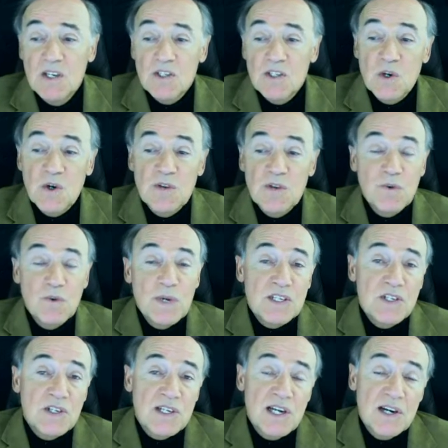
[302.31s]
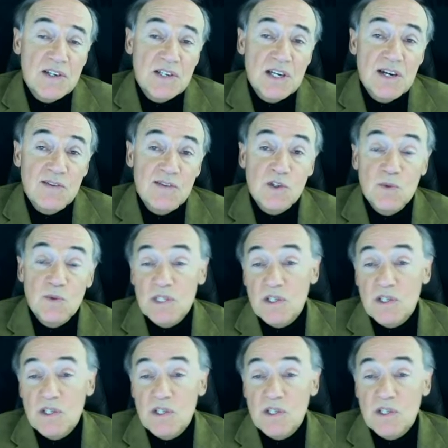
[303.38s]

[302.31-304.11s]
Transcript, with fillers: So if we took ourselves to what's